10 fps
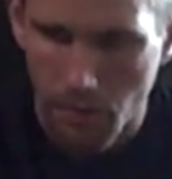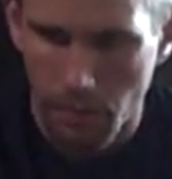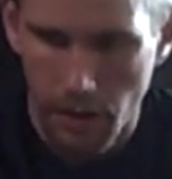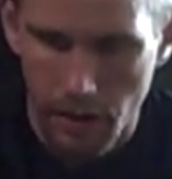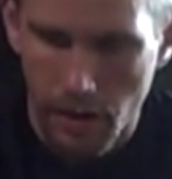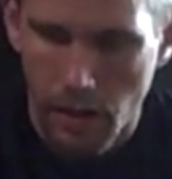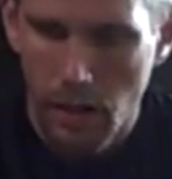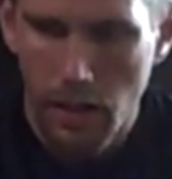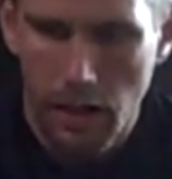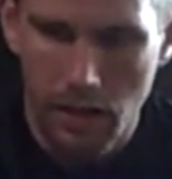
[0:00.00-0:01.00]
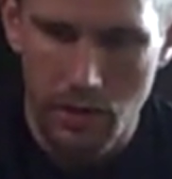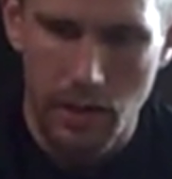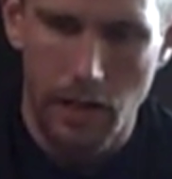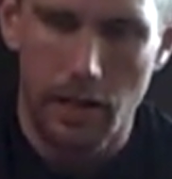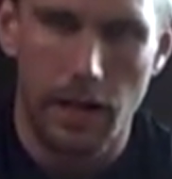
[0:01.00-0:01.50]
but I just
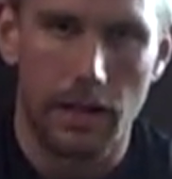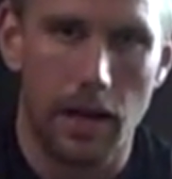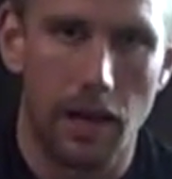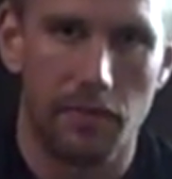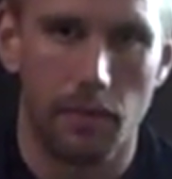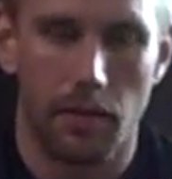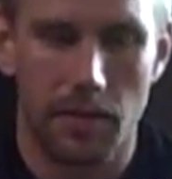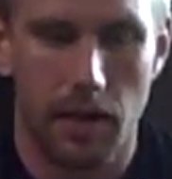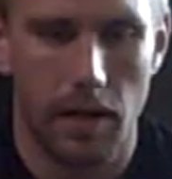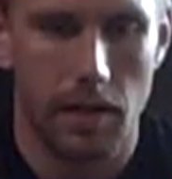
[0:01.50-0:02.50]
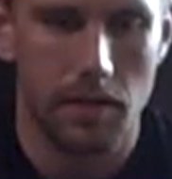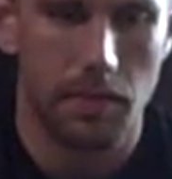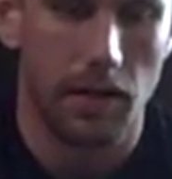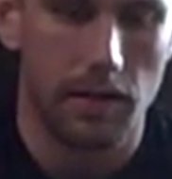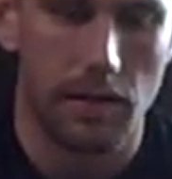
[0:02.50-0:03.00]
got a necktie from upstairs
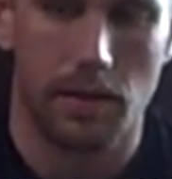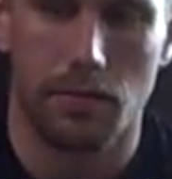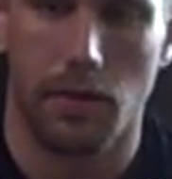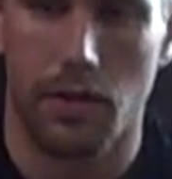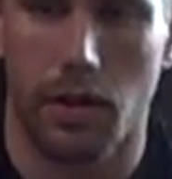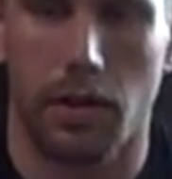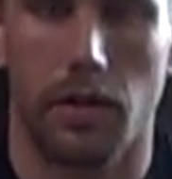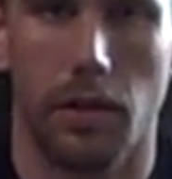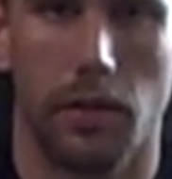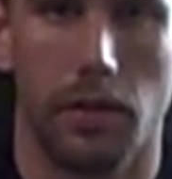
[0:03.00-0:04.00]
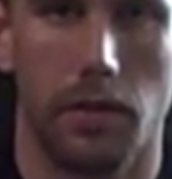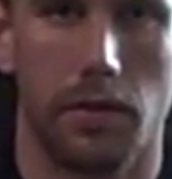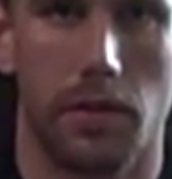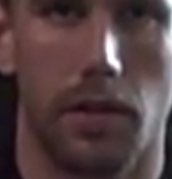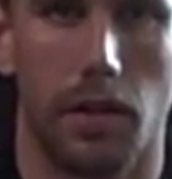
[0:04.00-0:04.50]
because this is what you're going to
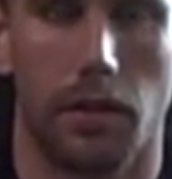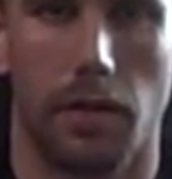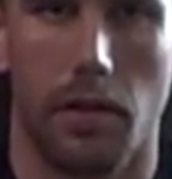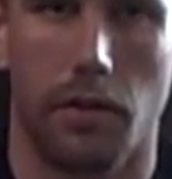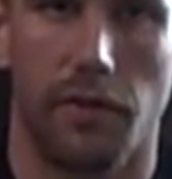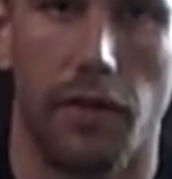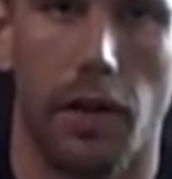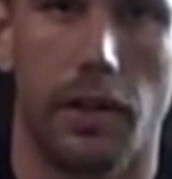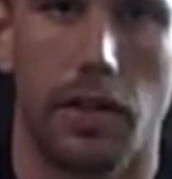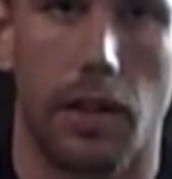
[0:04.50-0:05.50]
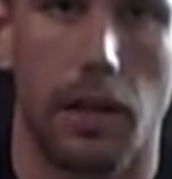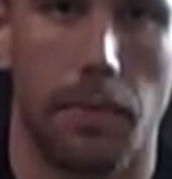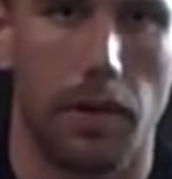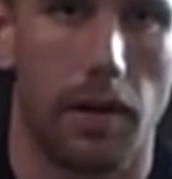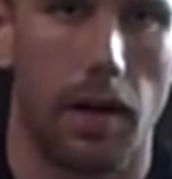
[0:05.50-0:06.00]
use to hook around your foot to
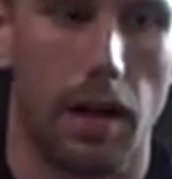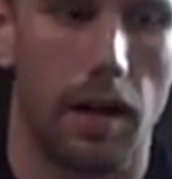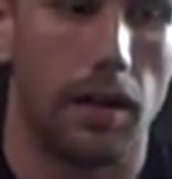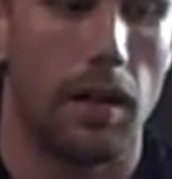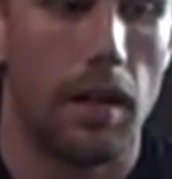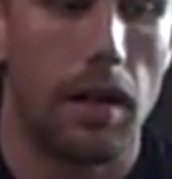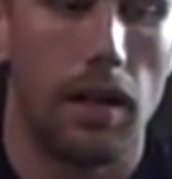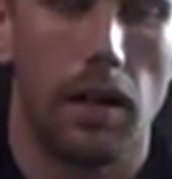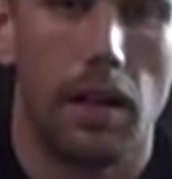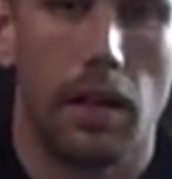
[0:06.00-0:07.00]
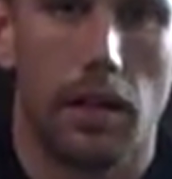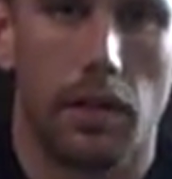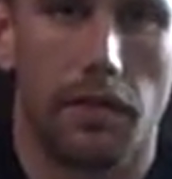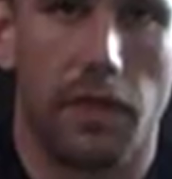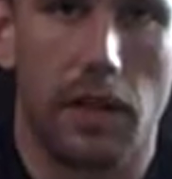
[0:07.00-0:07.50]
keep your
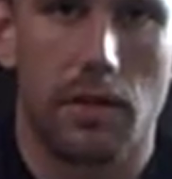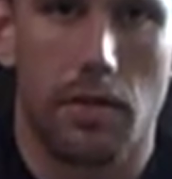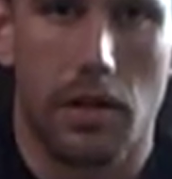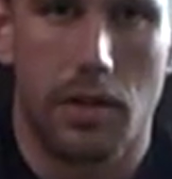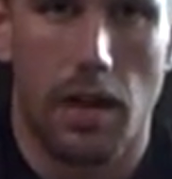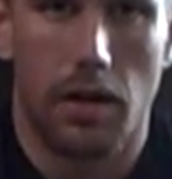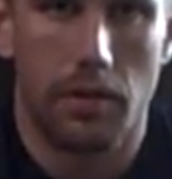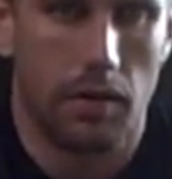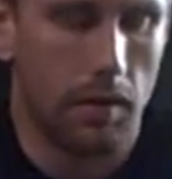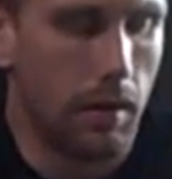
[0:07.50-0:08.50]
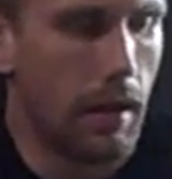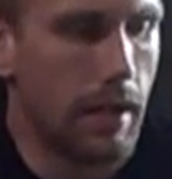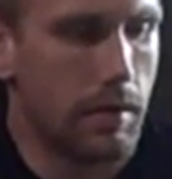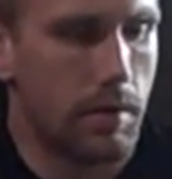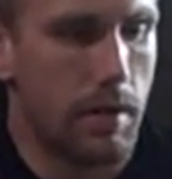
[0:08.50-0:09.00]
feet stretched out and your
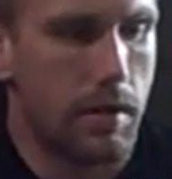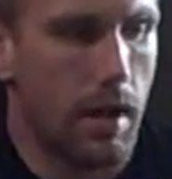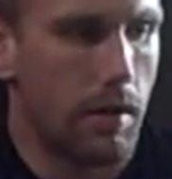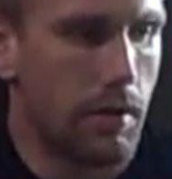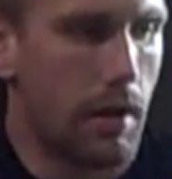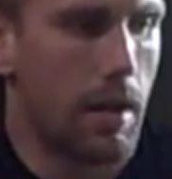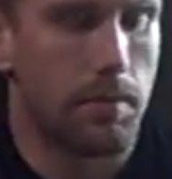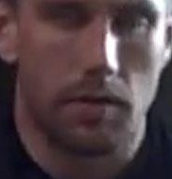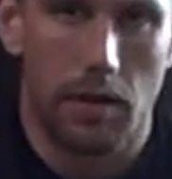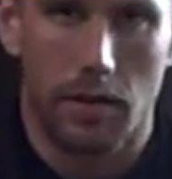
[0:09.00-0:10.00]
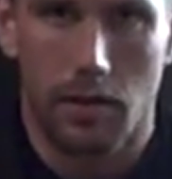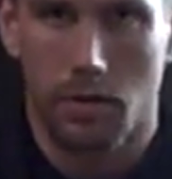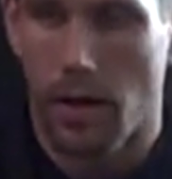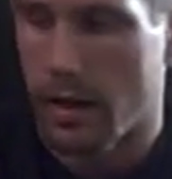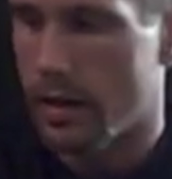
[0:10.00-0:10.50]
legs stretched out and your hamstrings
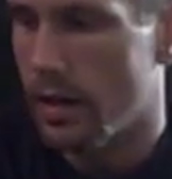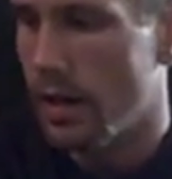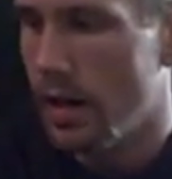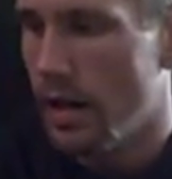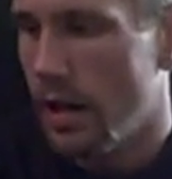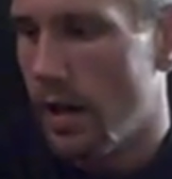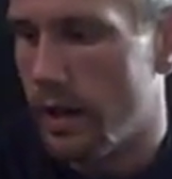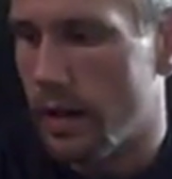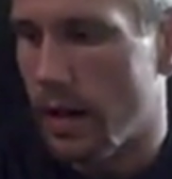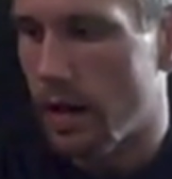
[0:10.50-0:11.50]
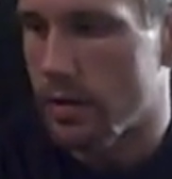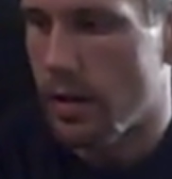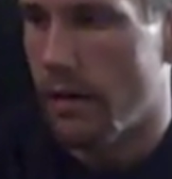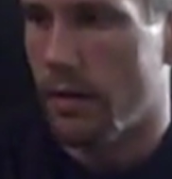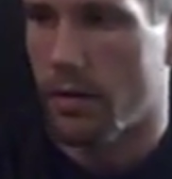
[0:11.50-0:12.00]
contracted. And then I also
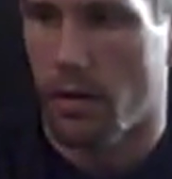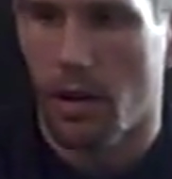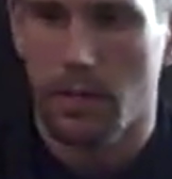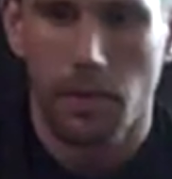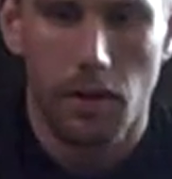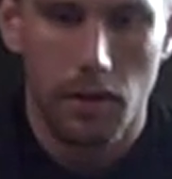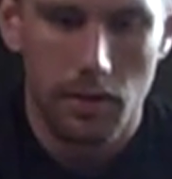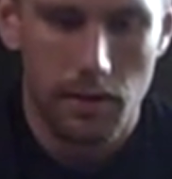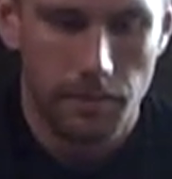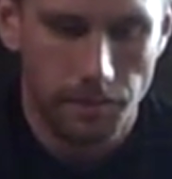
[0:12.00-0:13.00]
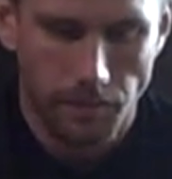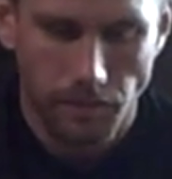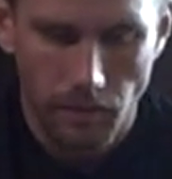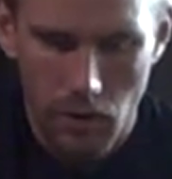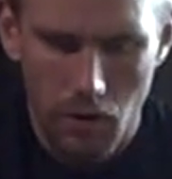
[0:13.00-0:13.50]
have lacrosse balls.
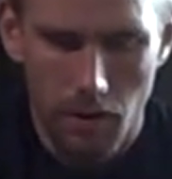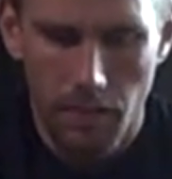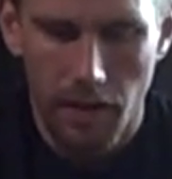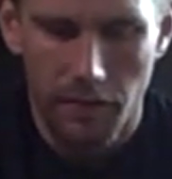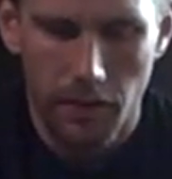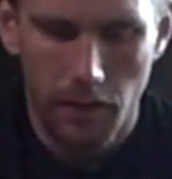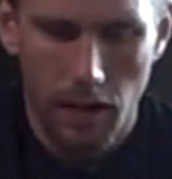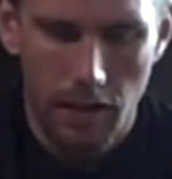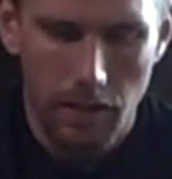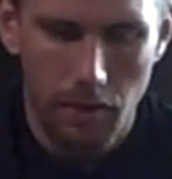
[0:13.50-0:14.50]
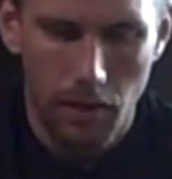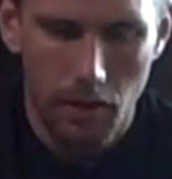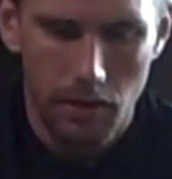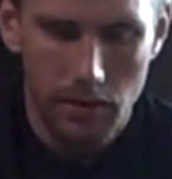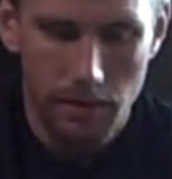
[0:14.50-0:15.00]
You could buy field hockey
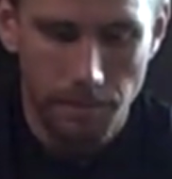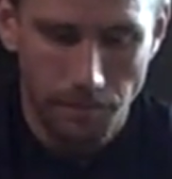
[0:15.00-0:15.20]
balls.